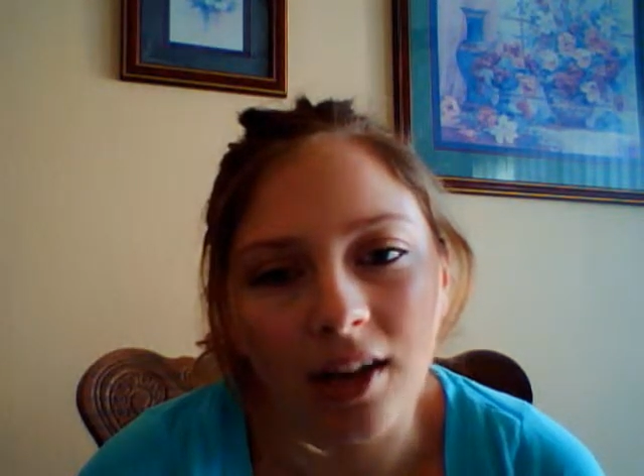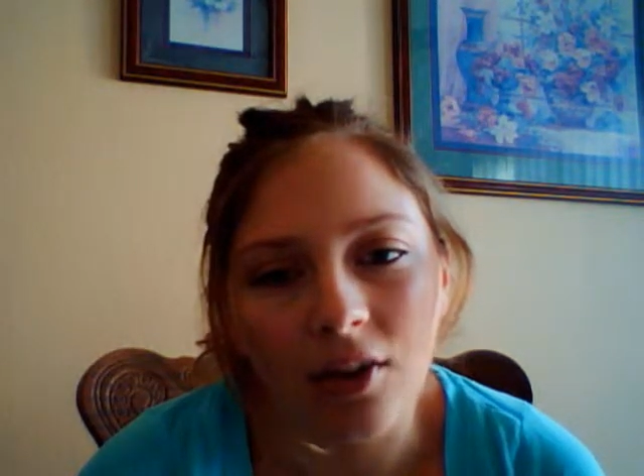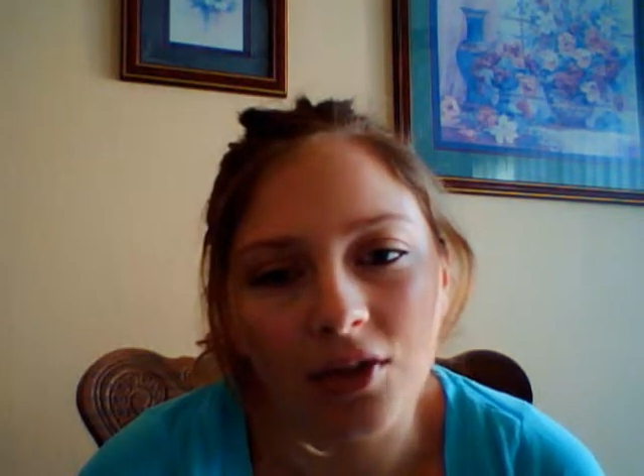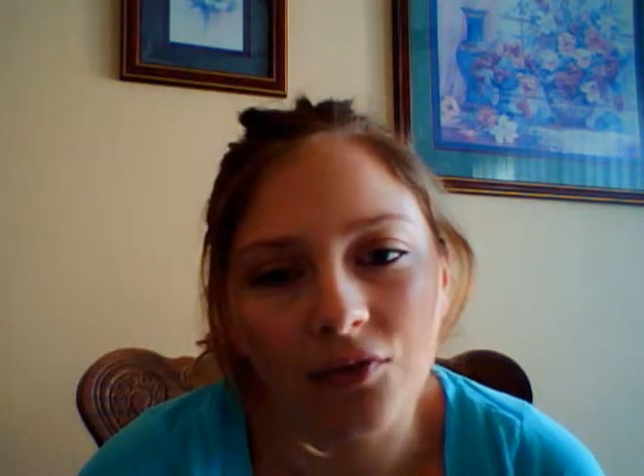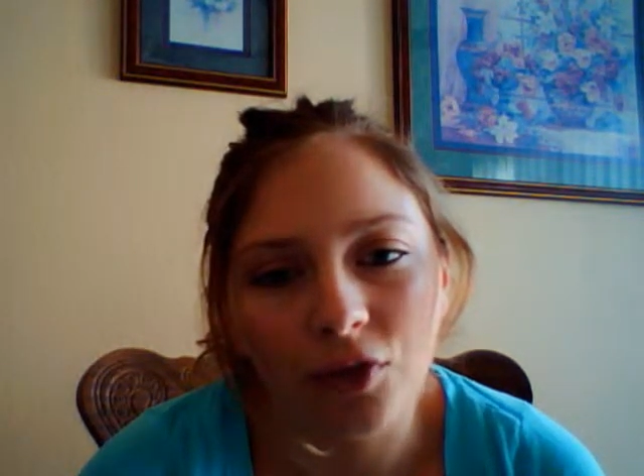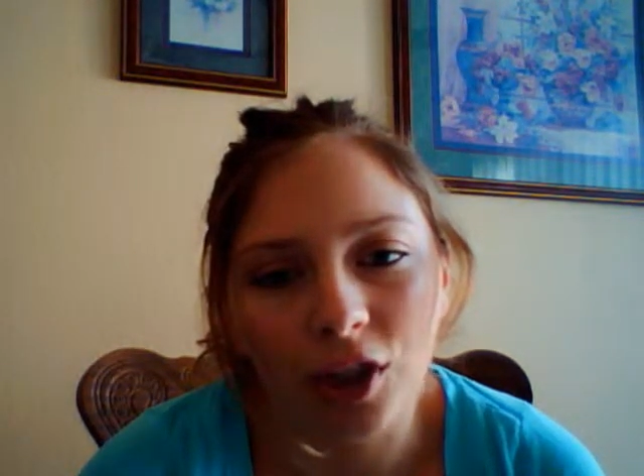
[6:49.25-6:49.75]
and I
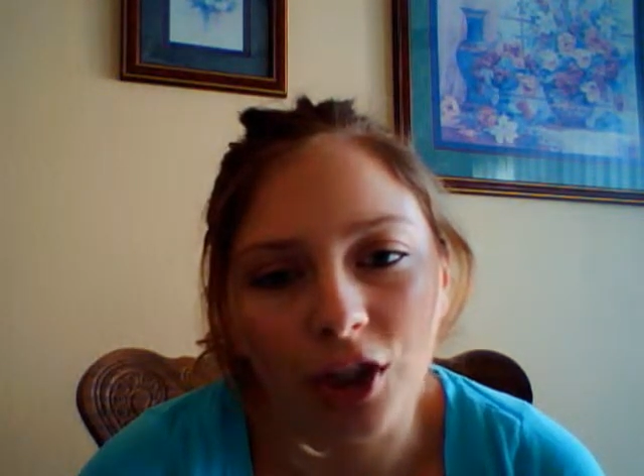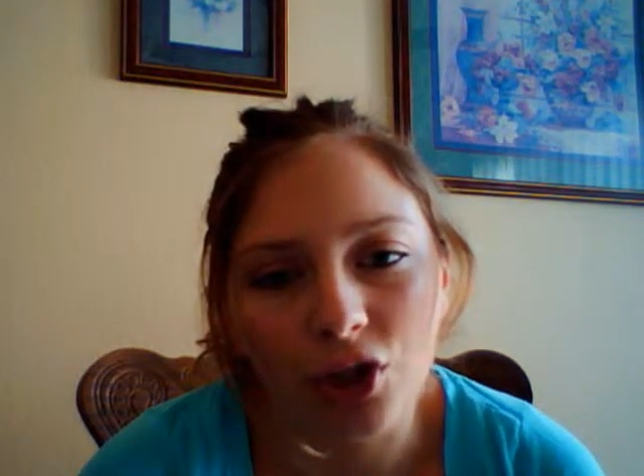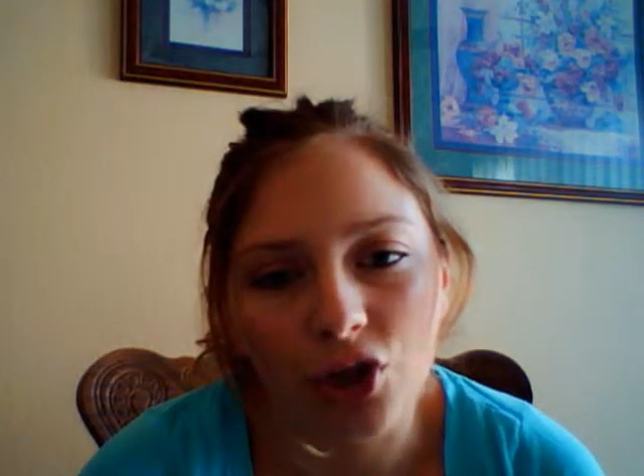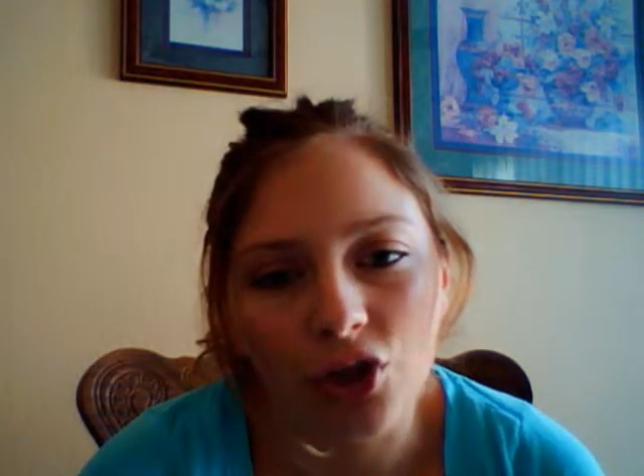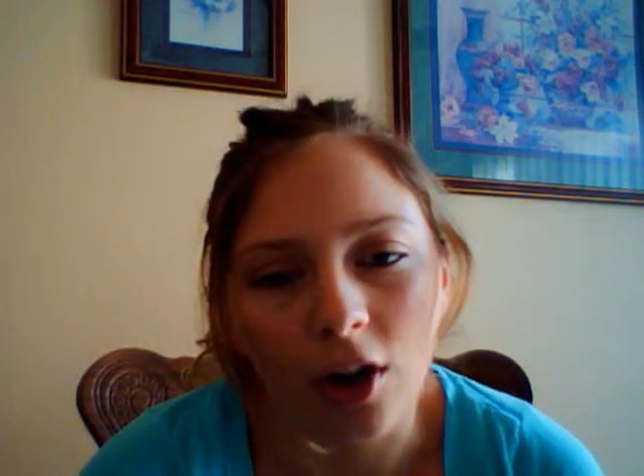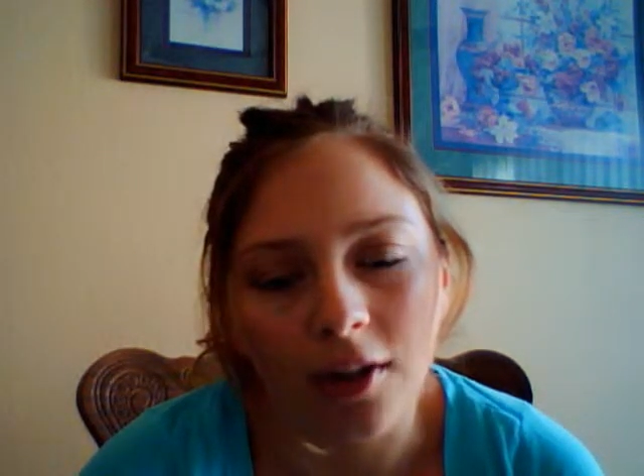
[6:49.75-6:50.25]
was freaking
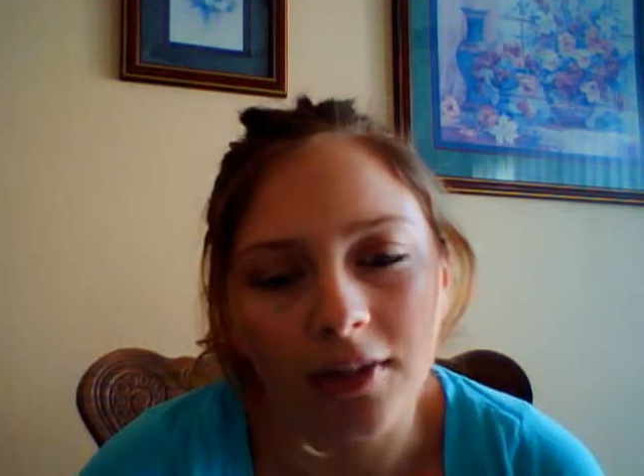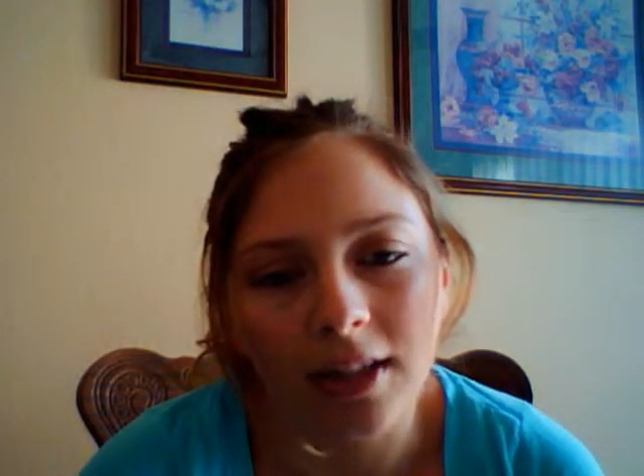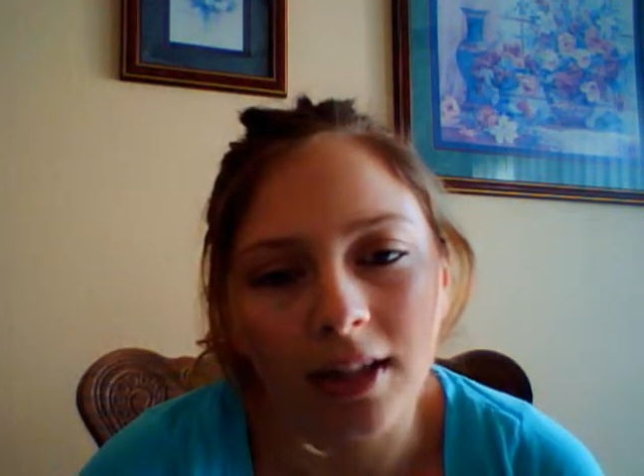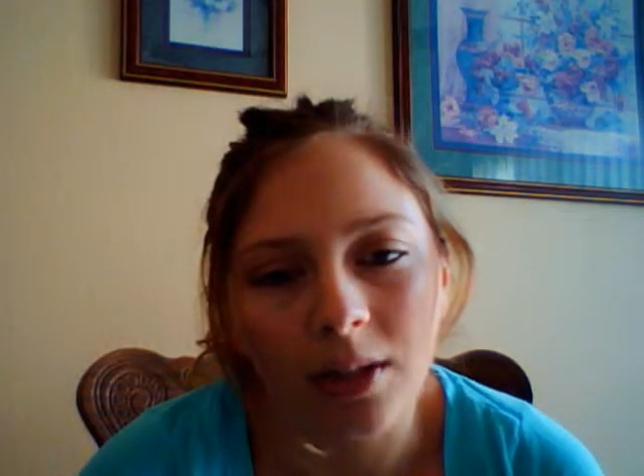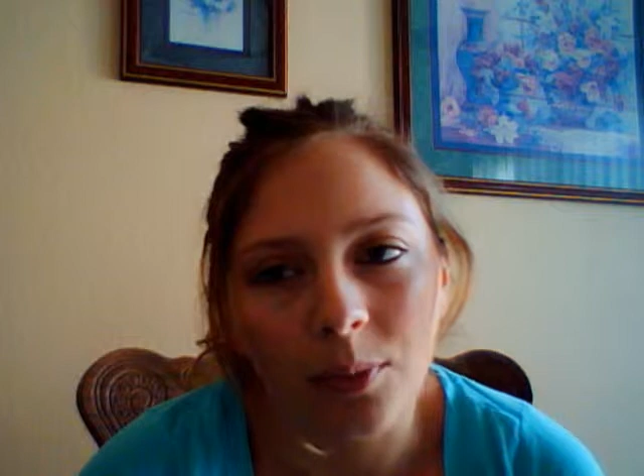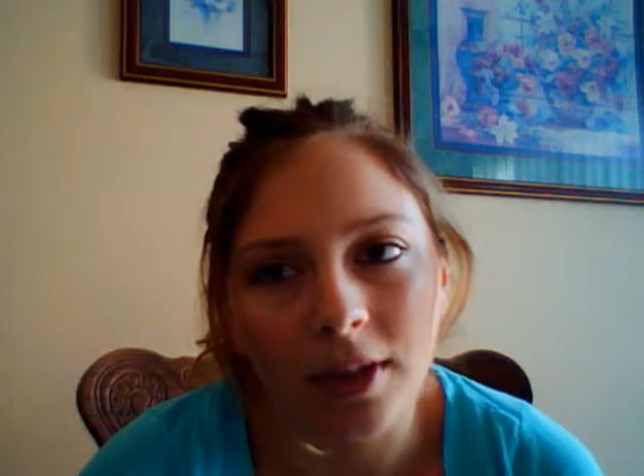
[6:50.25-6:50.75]
starving
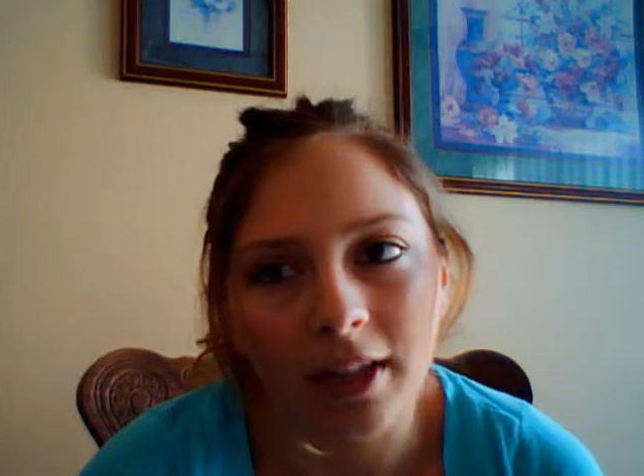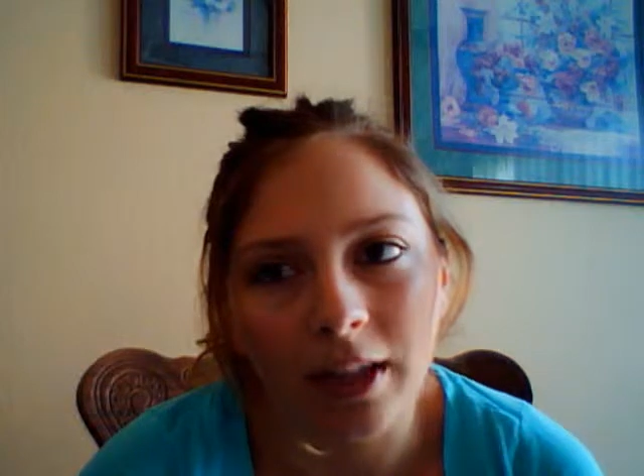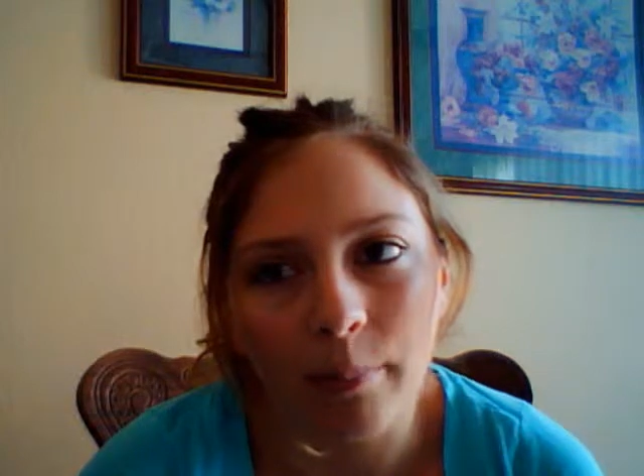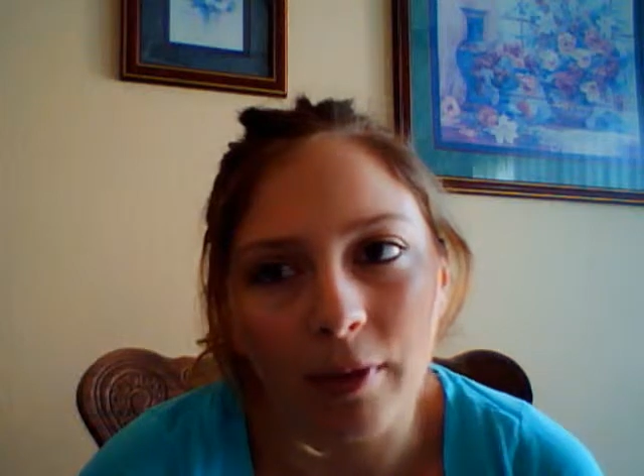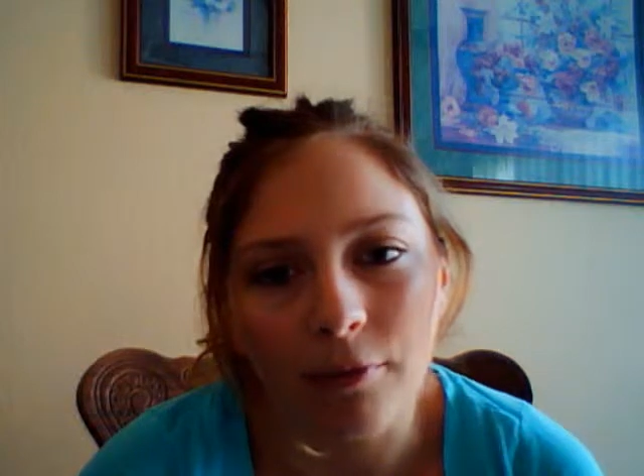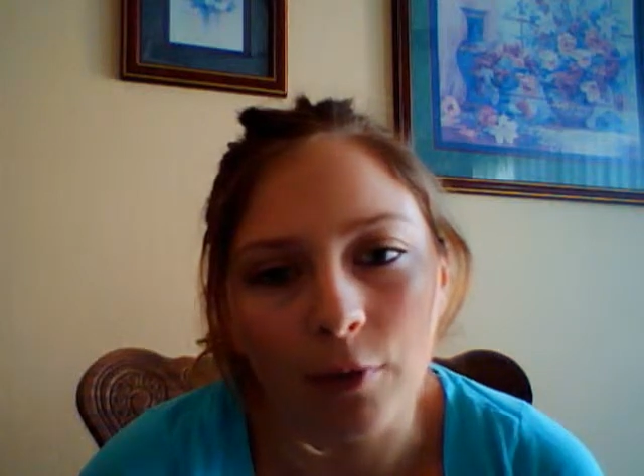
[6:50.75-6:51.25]
and they wouldn't
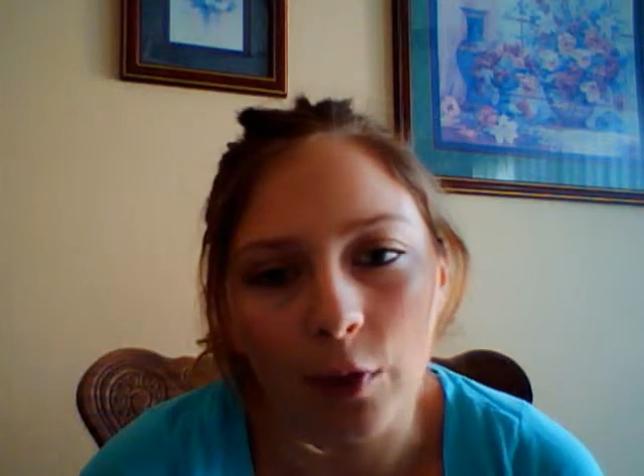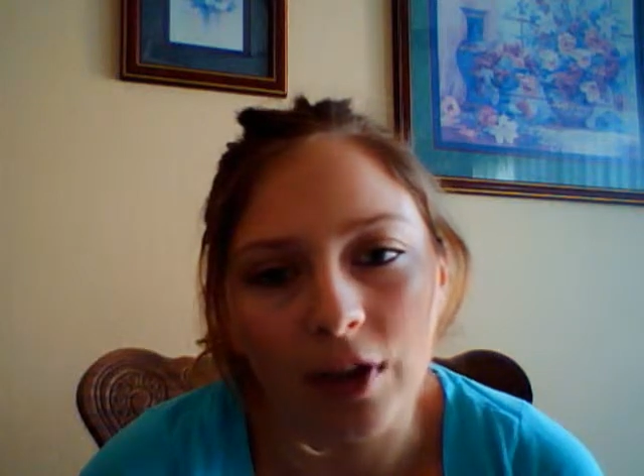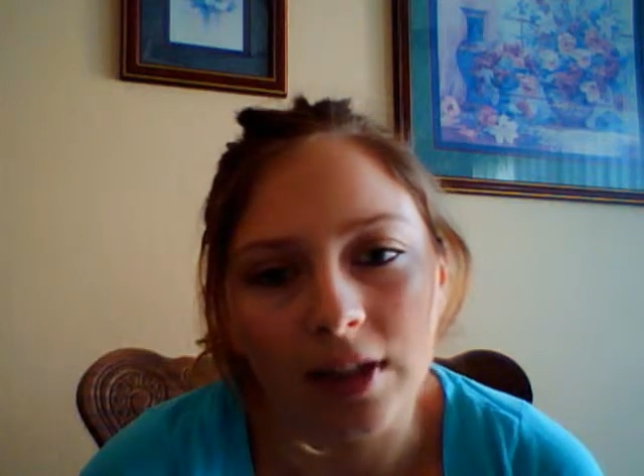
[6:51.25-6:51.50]
give me food